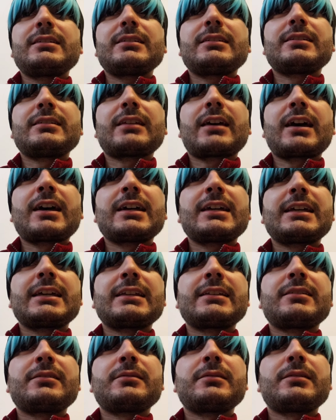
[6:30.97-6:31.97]

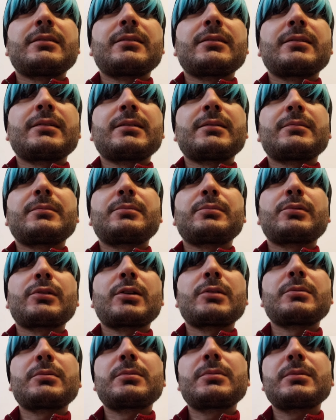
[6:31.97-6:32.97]
and
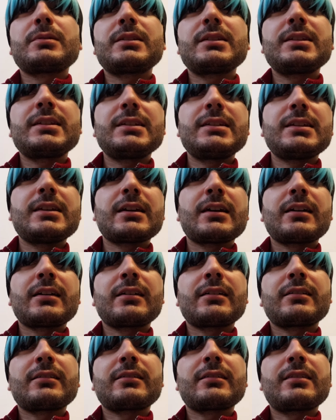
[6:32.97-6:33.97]
probably
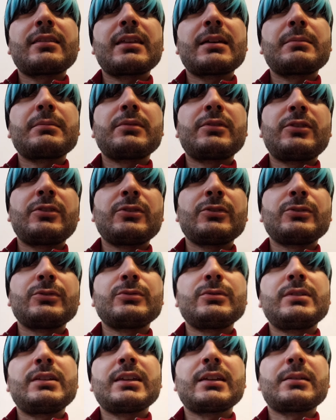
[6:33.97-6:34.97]
them
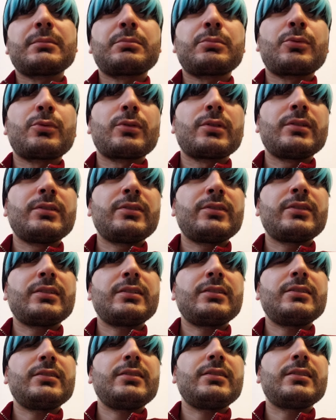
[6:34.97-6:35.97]
to get
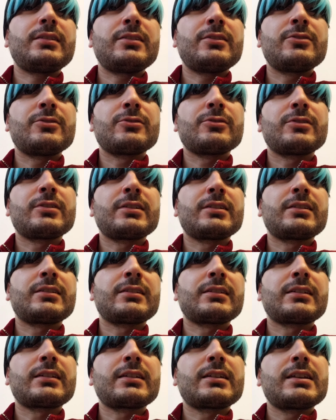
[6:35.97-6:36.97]
poisoned, either
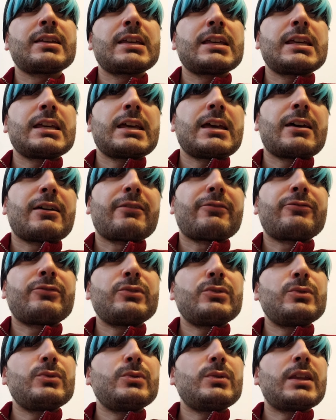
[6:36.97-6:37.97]
in
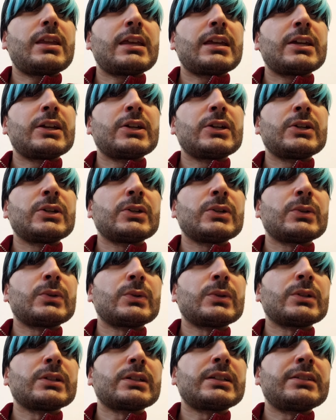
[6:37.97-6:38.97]
food, air,
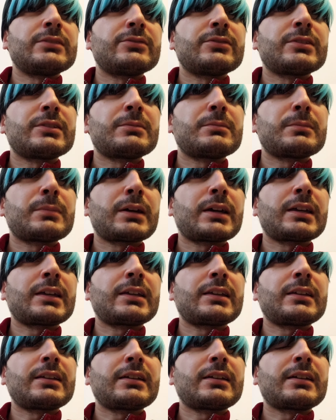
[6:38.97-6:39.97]
or even
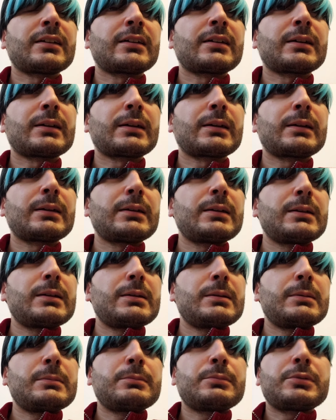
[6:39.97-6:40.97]
by
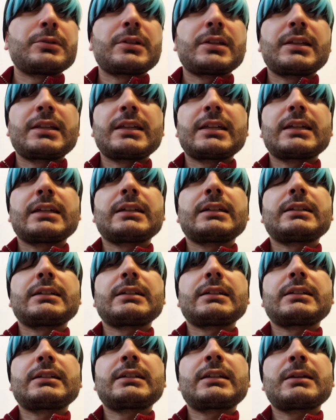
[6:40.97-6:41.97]
putting
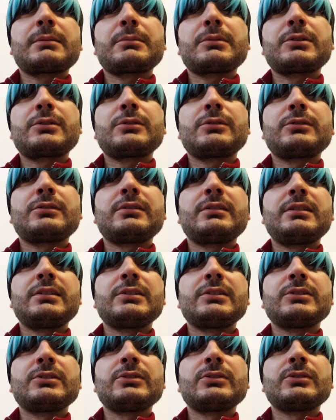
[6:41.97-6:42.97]
a chemical
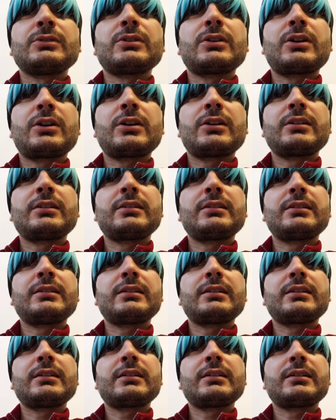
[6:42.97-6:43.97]
near or
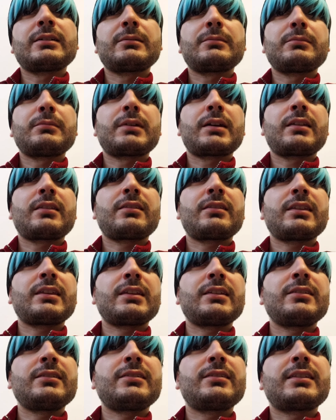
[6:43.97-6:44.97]
on my
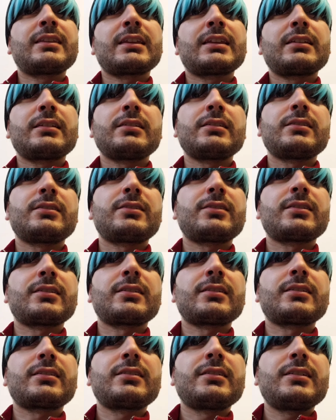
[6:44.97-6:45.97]
things, that
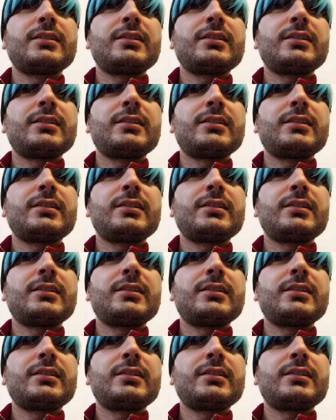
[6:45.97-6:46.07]
it